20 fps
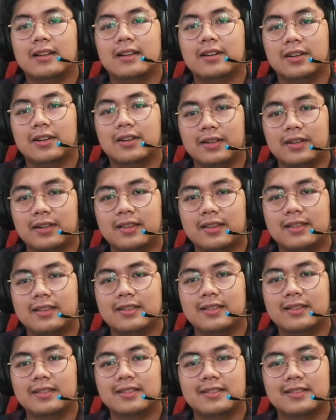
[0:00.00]
Earth,
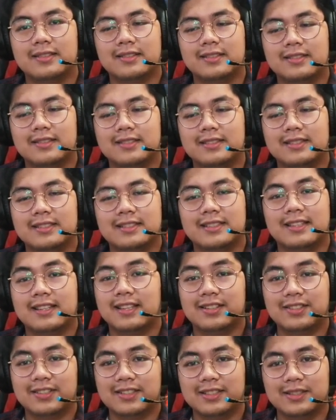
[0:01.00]
the
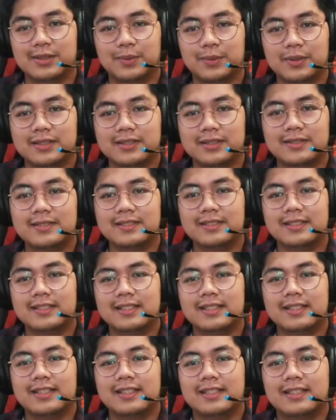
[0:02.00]
3D world,
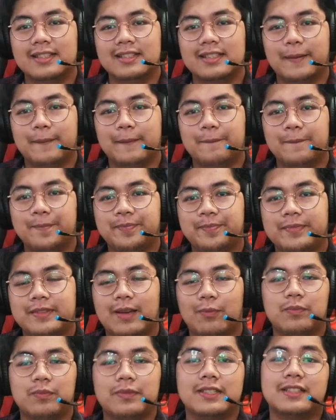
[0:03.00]

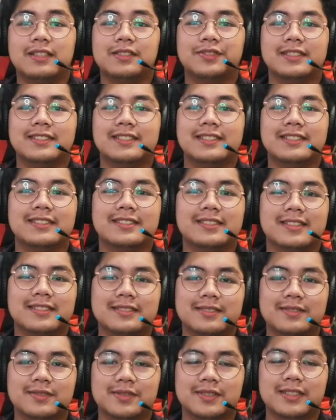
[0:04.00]
when at first he's not
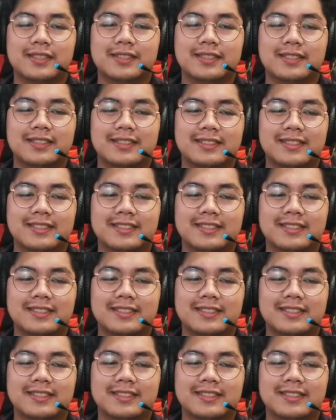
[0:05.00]
very